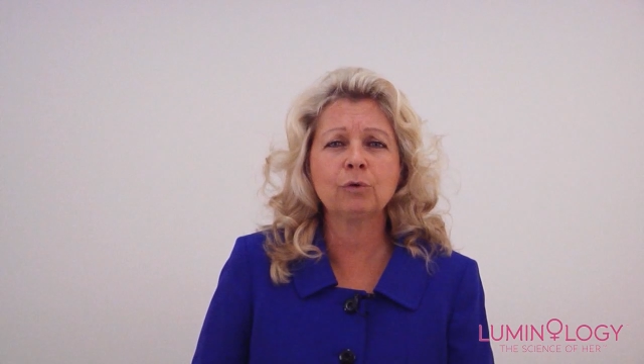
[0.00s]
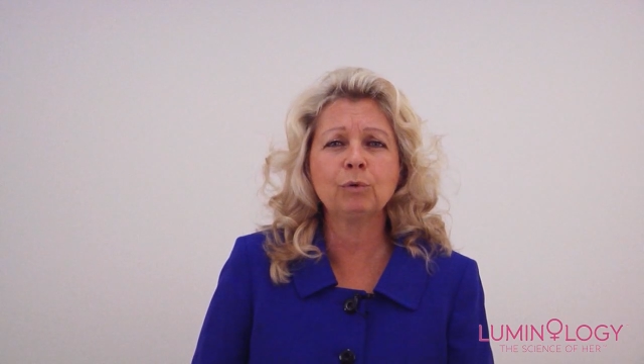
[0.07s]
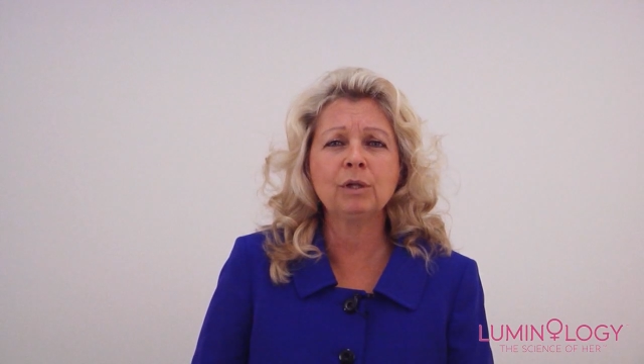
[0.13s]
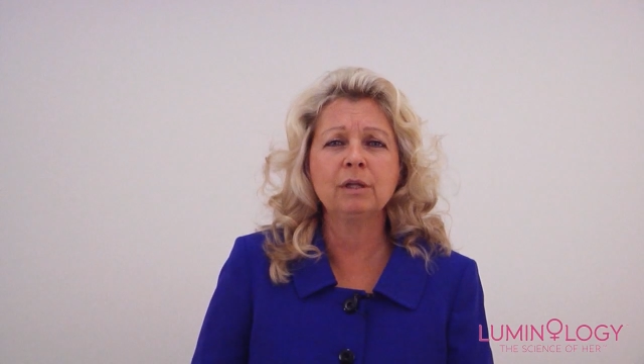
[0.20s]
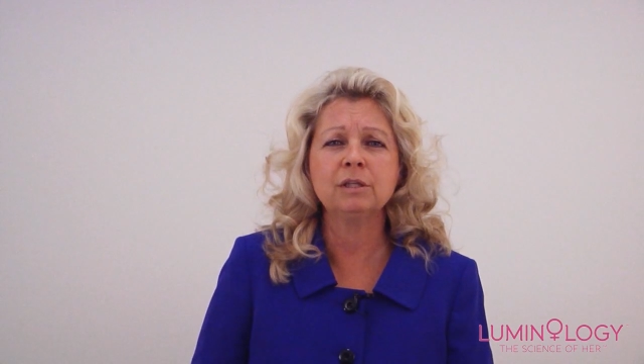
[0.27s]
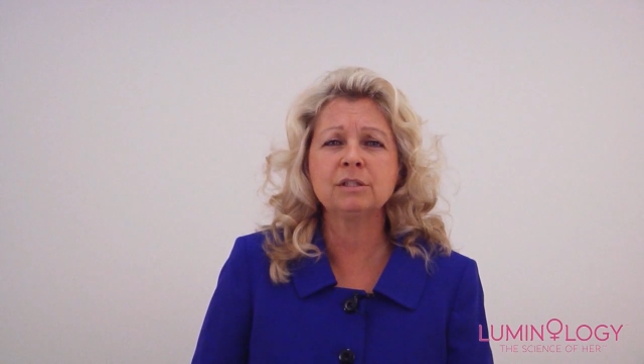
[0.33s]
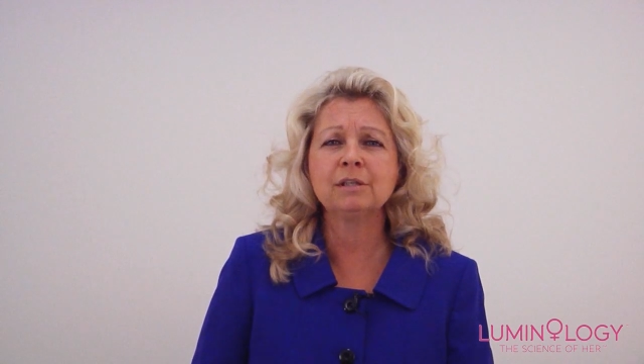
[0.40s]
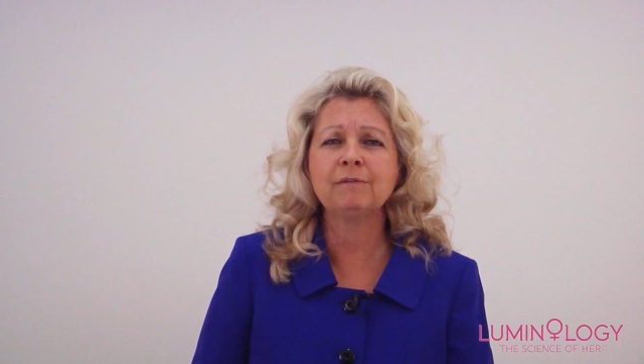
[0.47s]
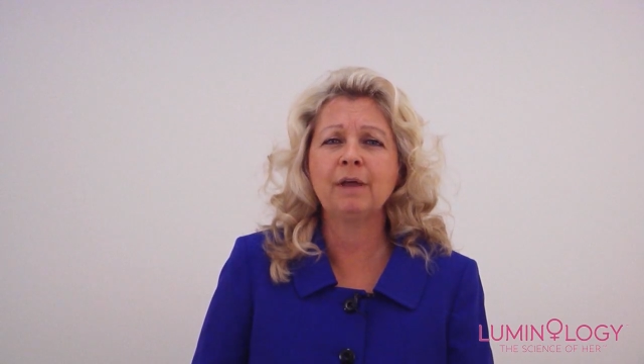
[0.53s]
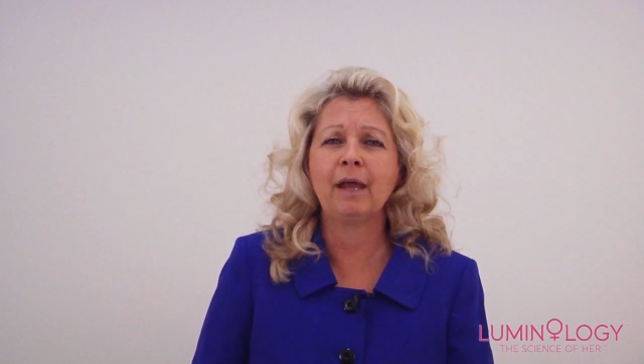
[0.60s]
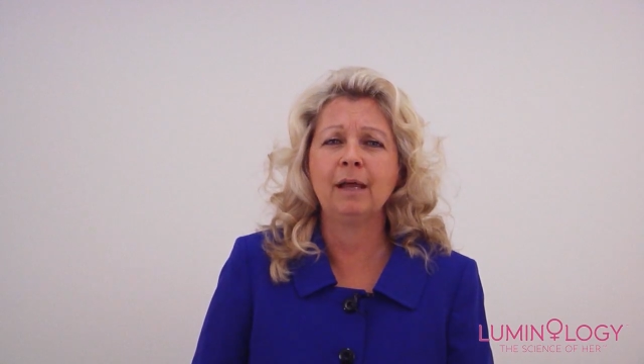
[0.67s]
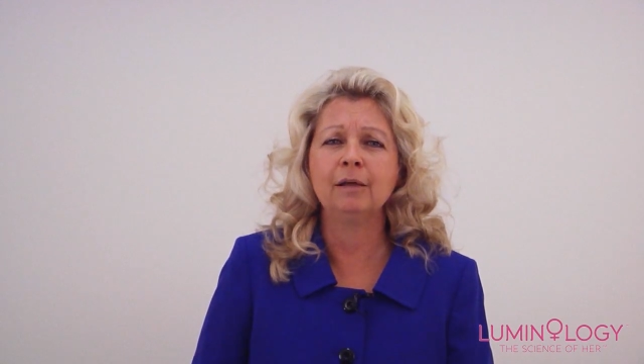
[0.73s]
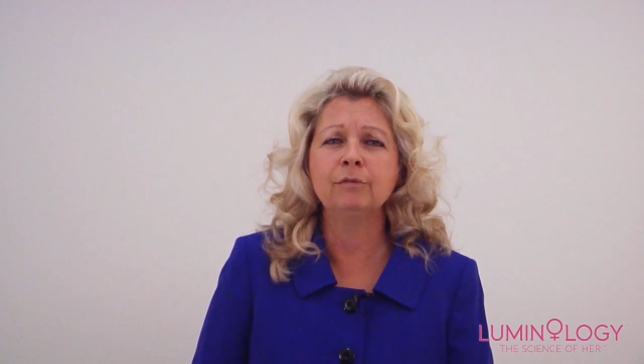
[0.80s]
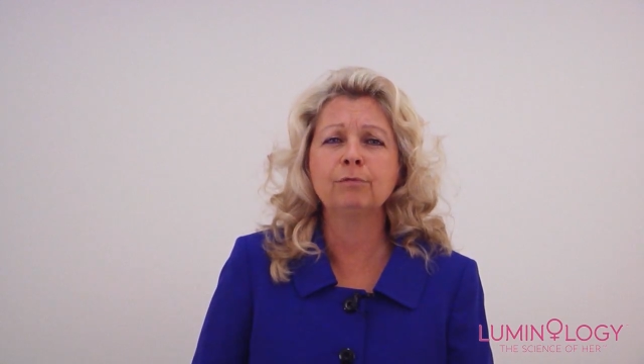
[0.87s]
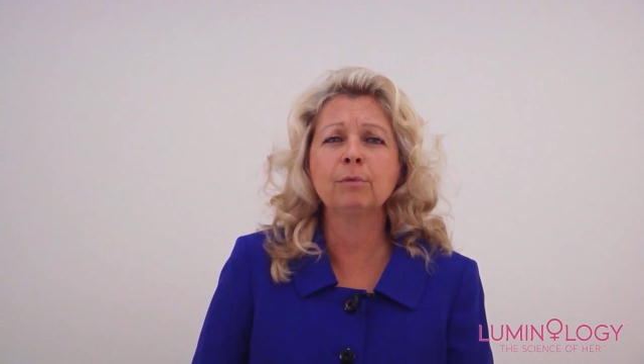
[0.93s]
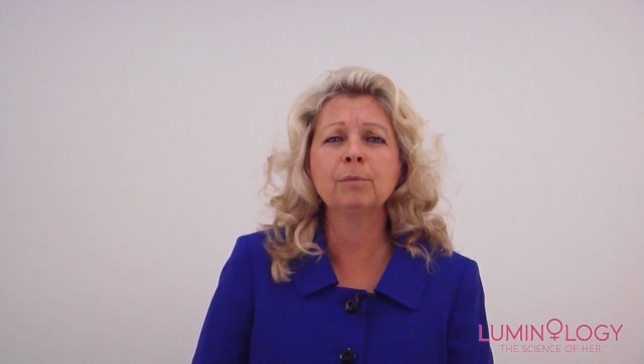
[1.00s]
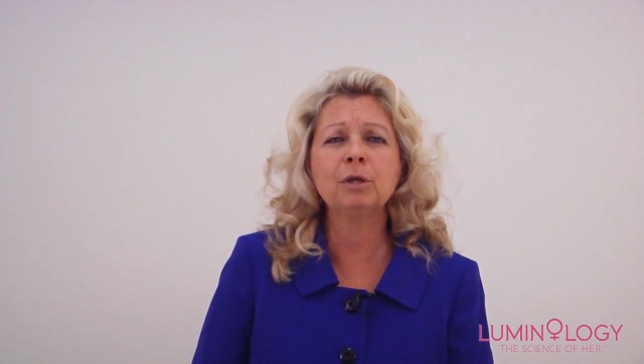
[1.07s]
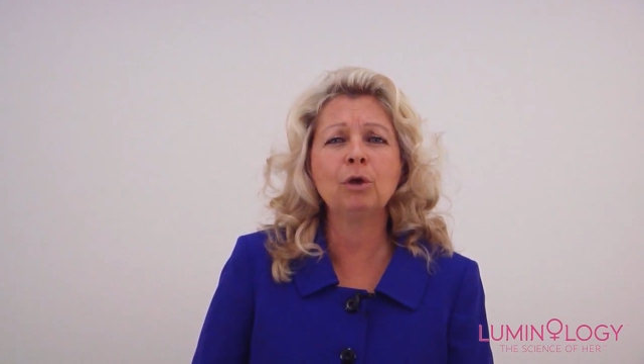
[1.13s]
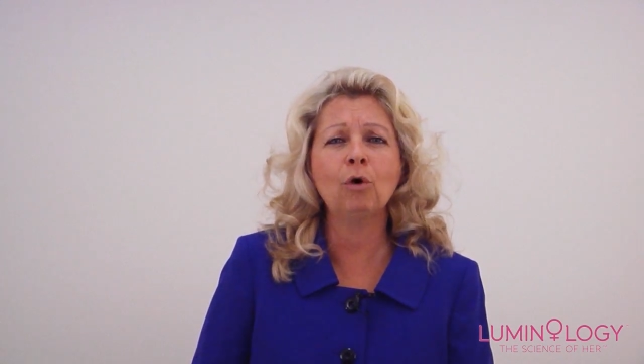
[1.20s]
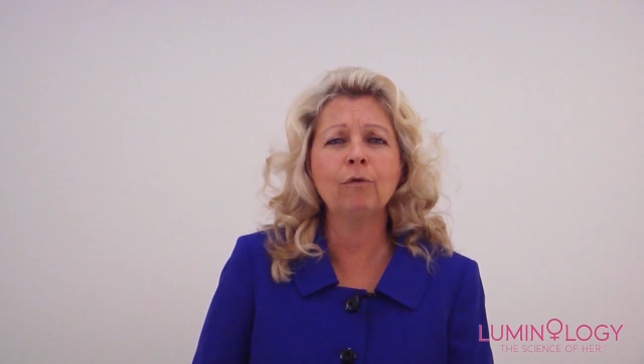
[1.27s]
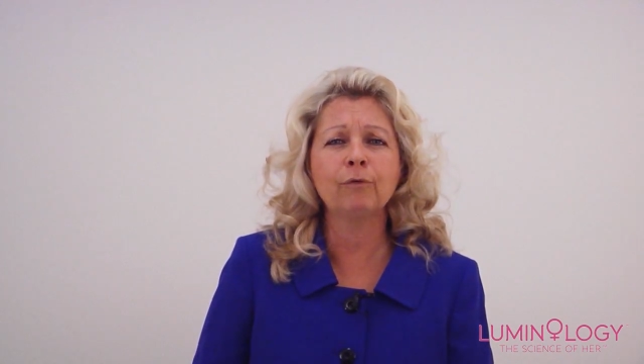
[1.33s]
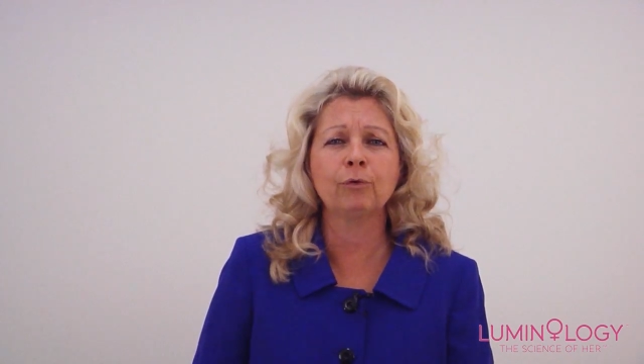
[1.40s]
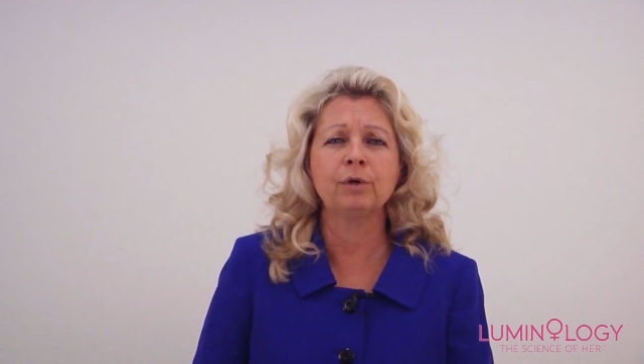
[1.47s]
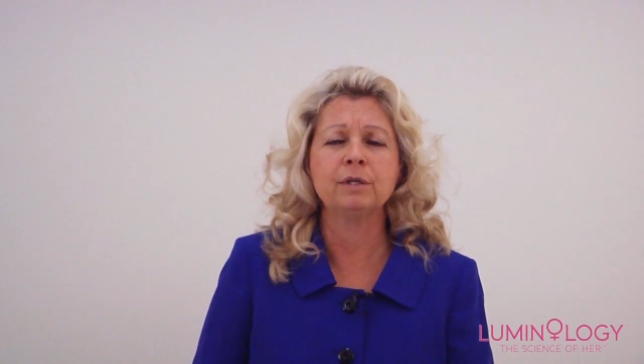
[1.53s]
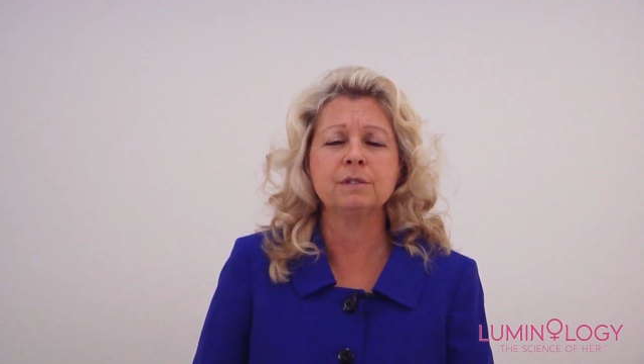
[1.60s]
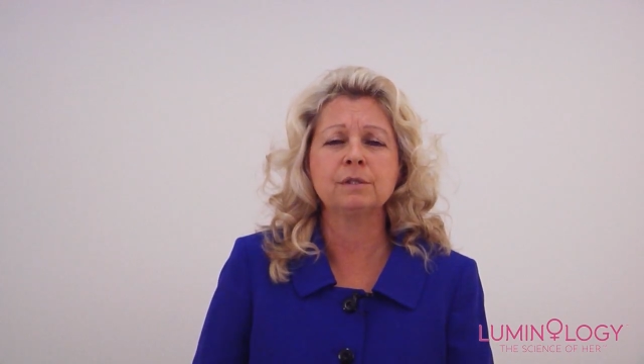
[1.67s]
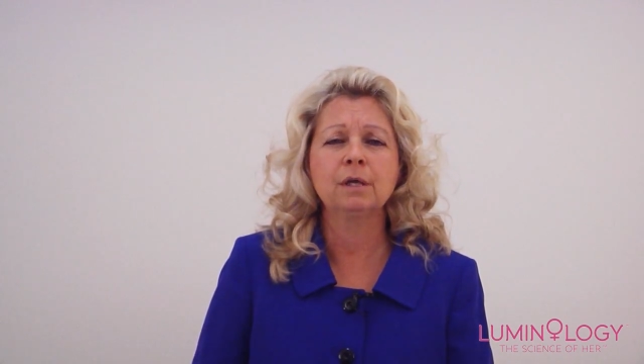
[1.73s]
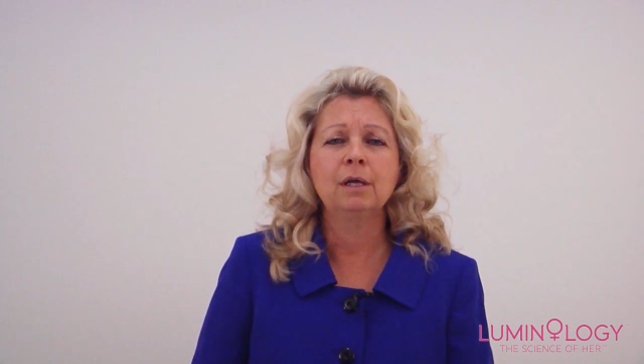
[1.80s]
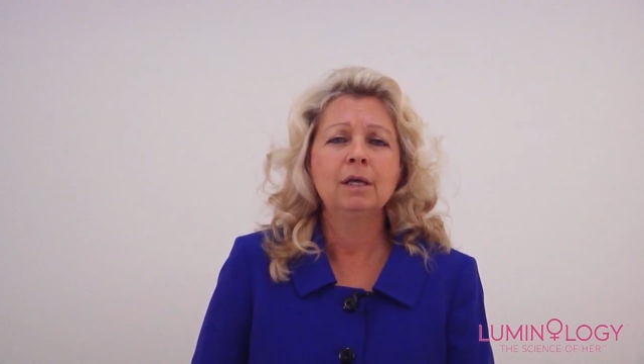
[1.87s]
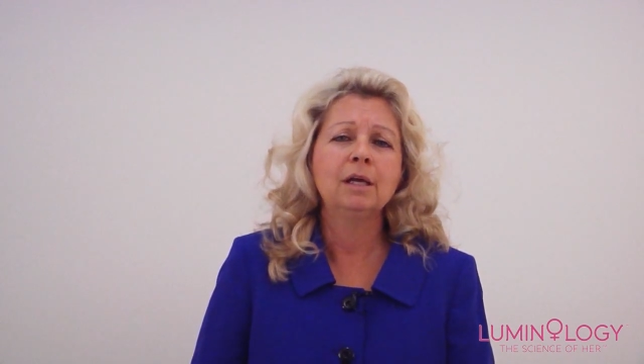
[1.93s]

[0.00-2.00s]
release of eggs from the ovaries.